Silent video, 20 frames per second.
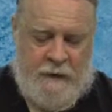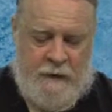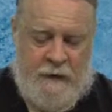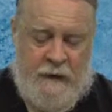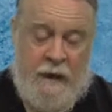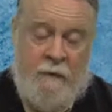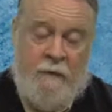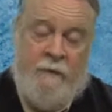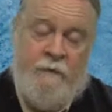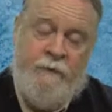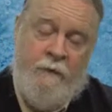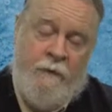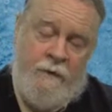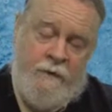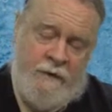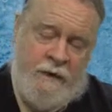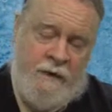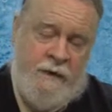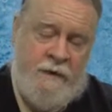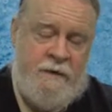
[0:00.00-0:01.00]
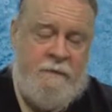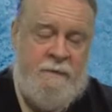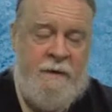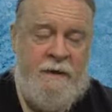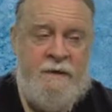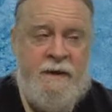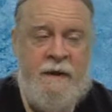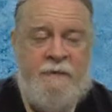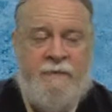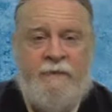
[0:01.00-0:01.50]
Now, unfortunately, this
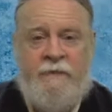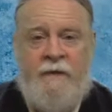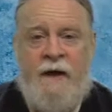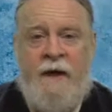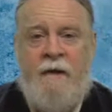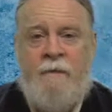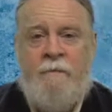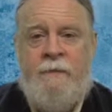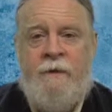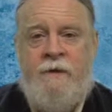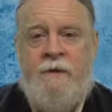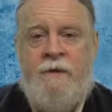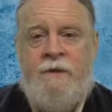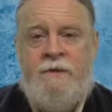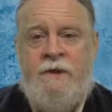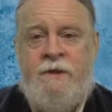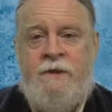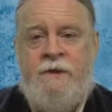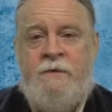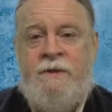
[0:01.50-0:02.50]
meant it failed because this